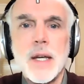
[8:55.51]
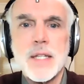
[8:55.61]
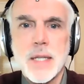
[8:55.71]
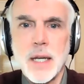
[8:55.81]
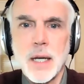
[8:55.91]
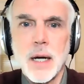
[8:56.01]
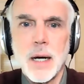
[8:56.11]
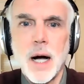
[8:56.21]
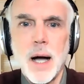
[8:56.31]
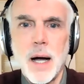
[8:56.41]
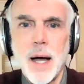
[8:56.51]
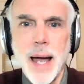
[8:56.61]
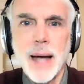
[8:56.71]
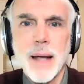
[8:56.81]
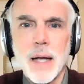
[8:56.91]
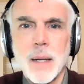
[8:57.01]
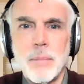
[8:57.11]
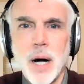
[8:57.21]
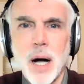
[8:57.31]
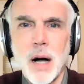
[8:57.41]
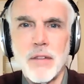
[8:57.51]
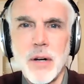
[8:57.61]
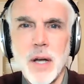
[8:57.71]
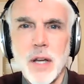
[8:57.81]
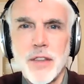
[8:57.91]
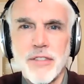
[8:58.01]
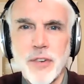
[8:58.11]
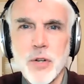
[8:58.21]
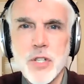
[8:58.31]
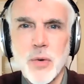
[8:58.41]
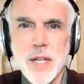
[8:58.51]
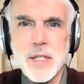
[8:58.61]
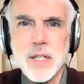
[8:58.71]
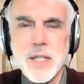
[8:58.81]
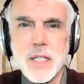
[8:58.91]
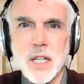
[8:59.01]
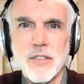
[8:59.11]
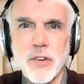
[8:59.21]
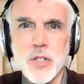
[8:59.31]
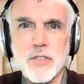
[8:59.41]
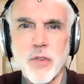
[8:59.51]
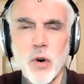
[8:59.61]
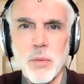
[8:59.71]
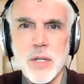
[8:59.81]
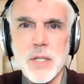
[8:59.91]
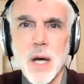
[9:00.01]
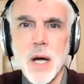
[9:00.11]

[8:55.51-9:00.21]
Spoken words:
sing at and above the first resonances and first formants